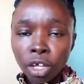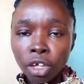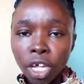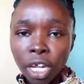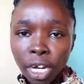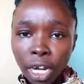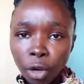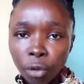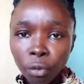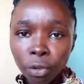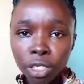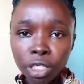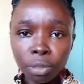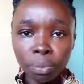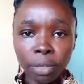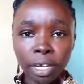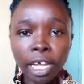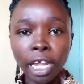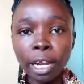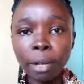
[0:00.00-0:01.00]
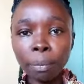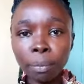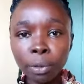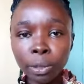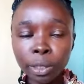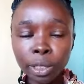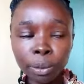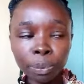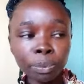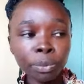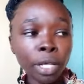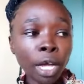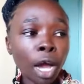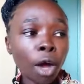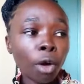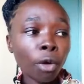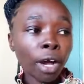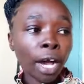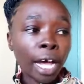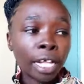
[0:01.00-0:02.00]
You're now rich, Michele Ponte.
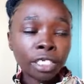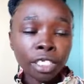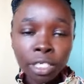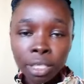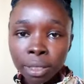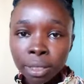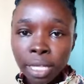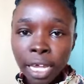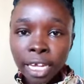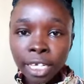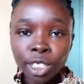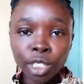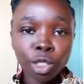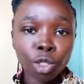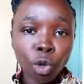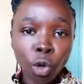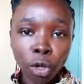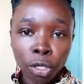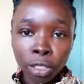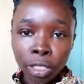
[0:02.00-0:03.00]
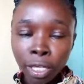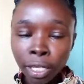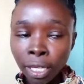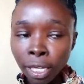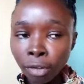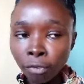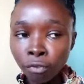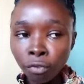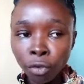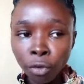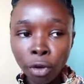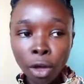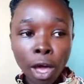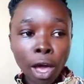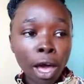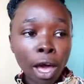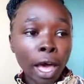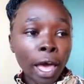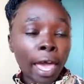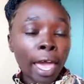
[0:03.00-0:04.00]
How can just a short give you
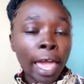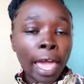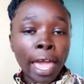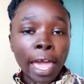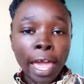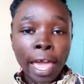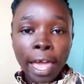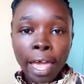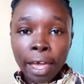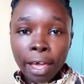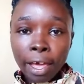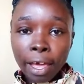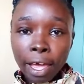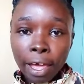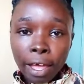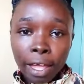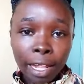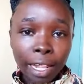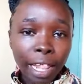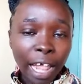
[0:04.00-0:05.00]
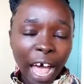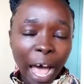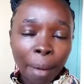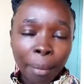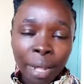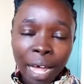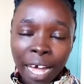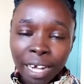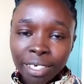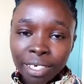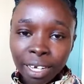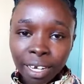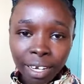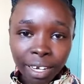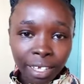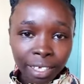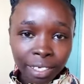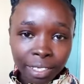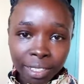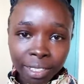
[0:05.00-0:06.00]
at
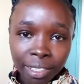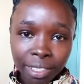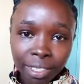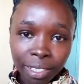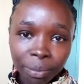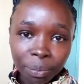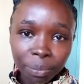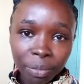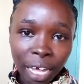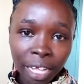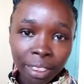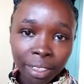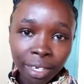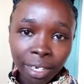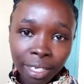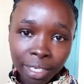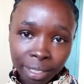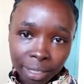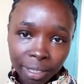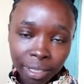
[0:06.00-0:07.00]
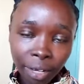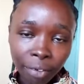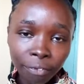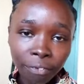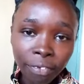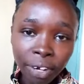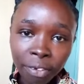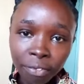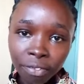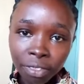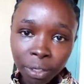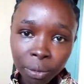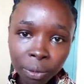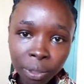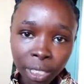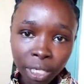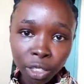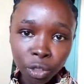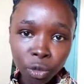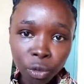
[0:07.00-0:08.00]
least
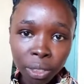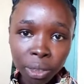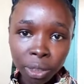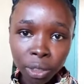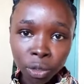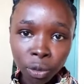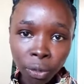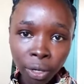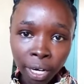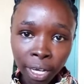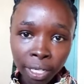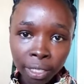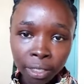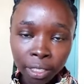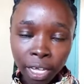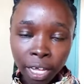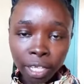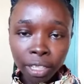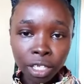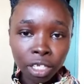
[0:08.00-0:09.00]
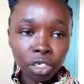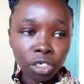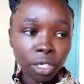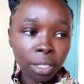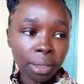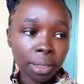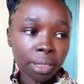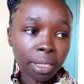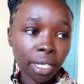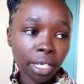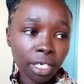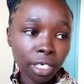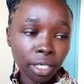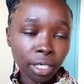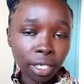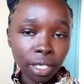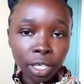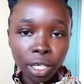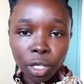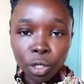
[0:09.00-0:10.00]
$5,000? Then you're saying
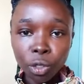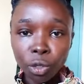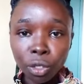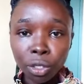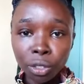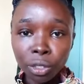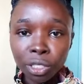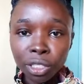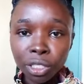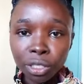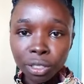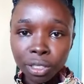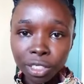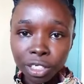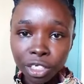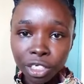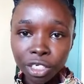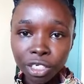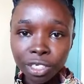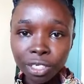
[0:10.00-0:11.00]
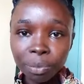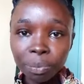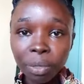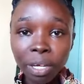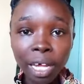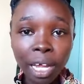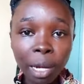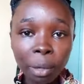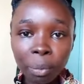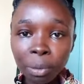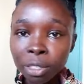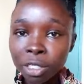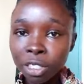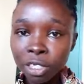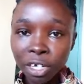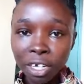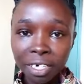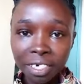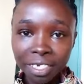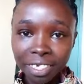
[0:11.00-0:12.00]
you're not rich. Michele Ponte,
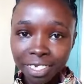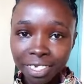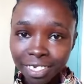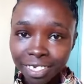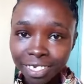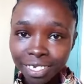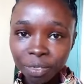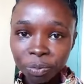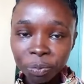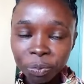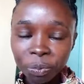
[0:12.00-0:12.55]
you're rich.